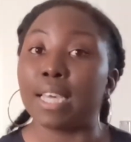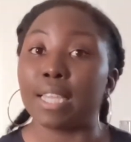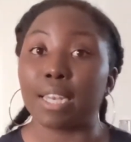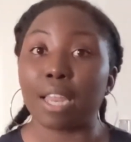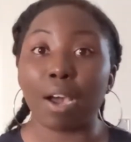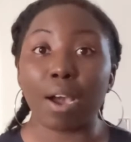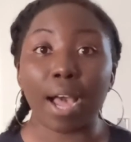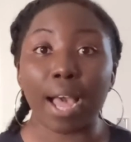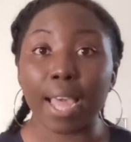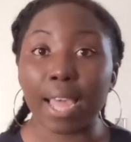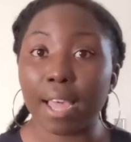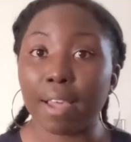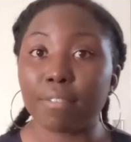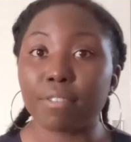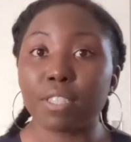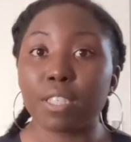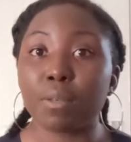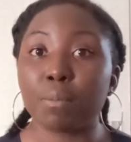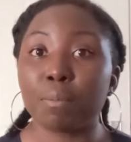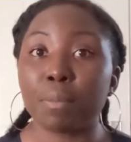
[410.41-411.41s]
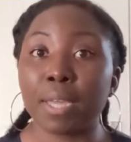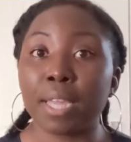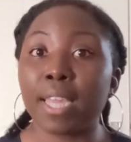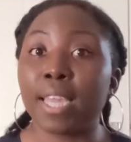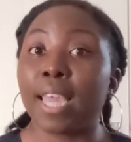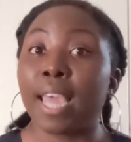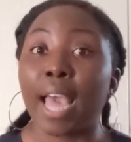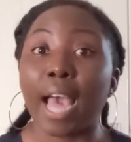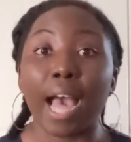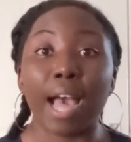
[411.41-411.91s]
Now I have to admit
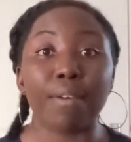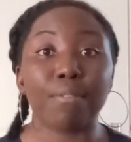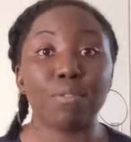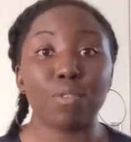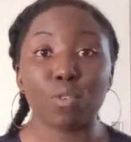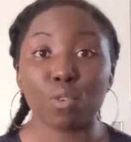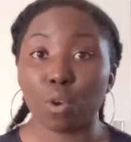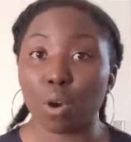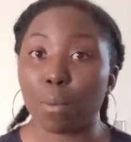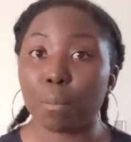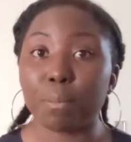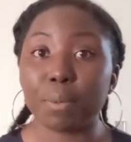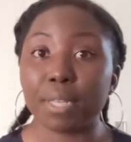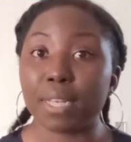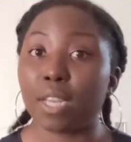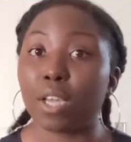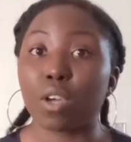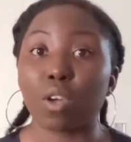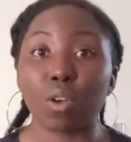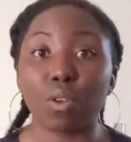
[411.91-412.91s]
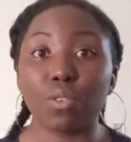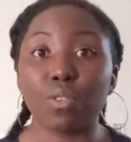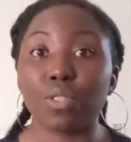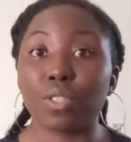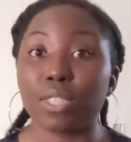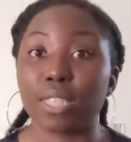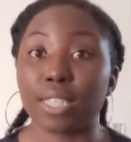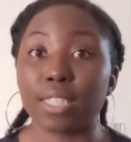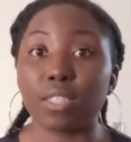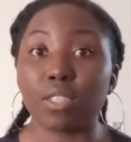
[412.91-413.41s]
I've not been a
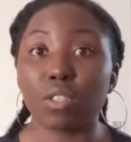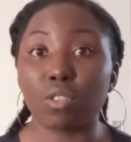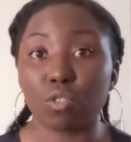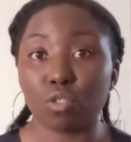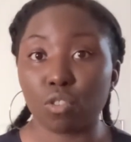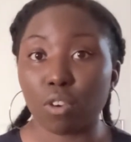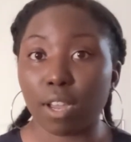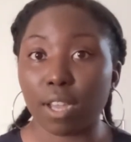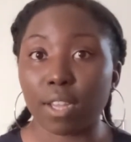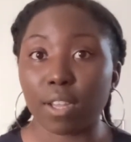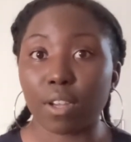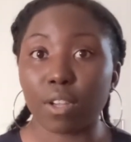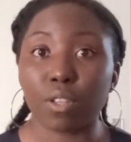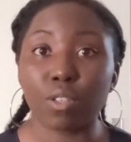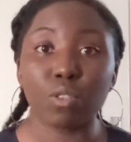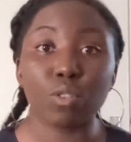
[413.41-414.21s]
consistent tracker.